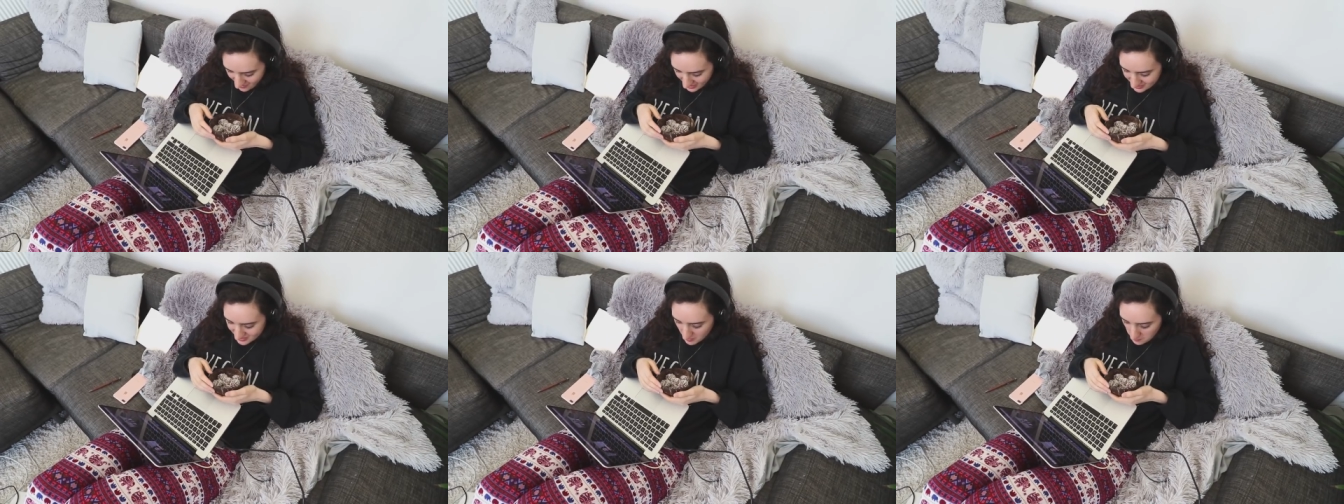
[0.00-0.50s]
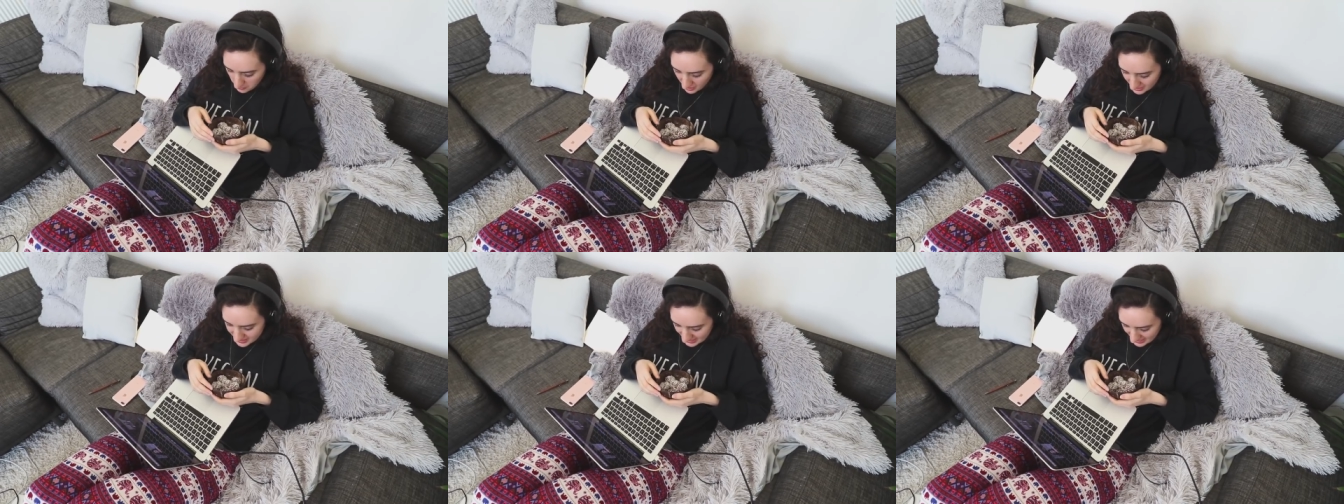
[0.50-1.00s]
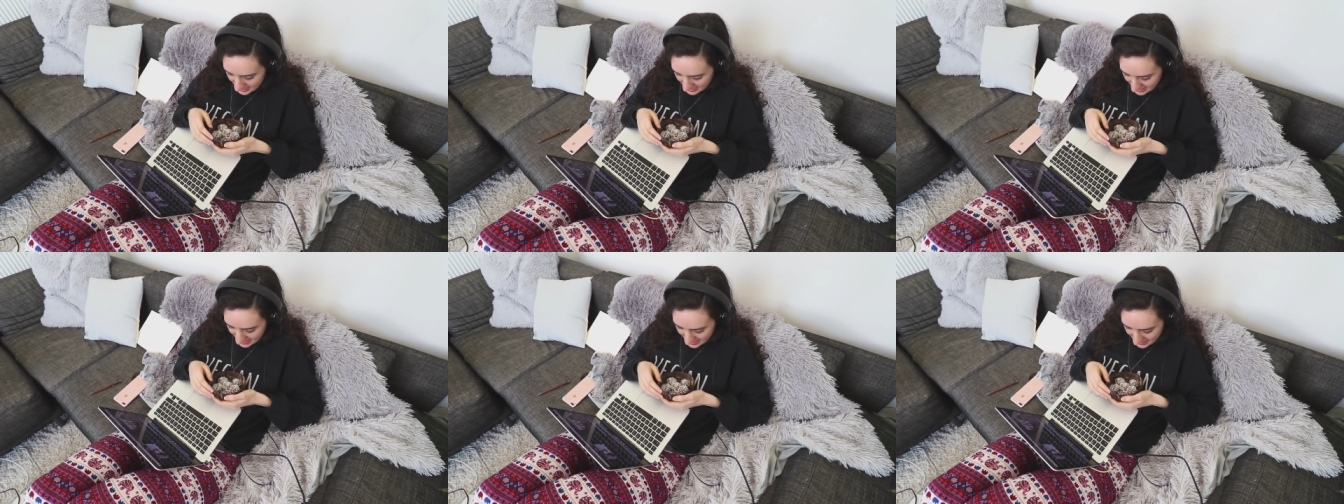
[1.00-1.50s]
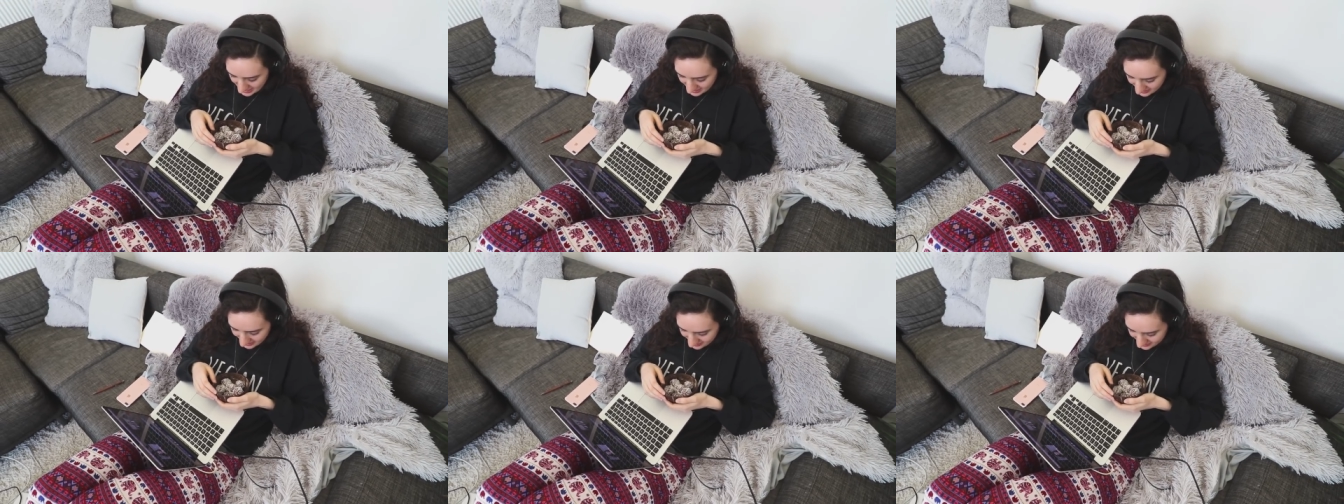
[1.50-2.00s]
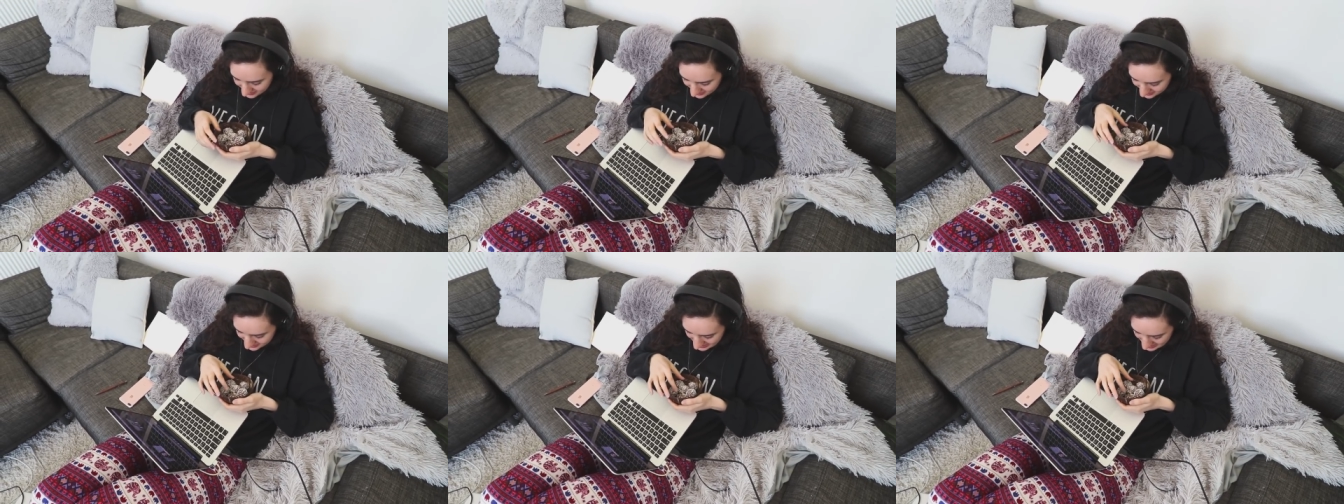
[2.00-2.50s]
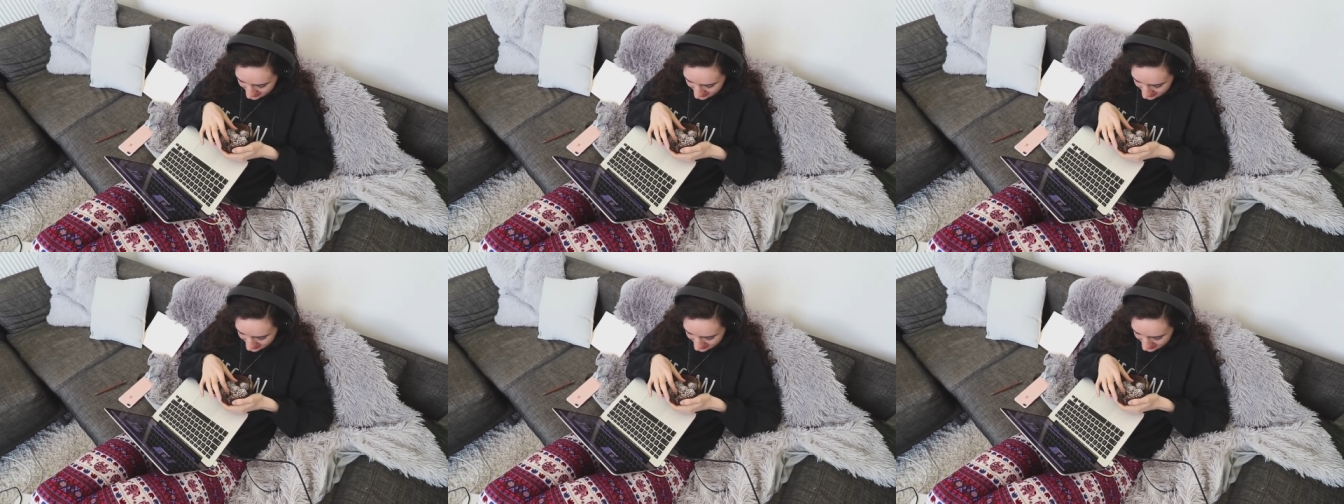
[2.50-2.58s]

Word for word: Oh, they're so pretty. Look how good they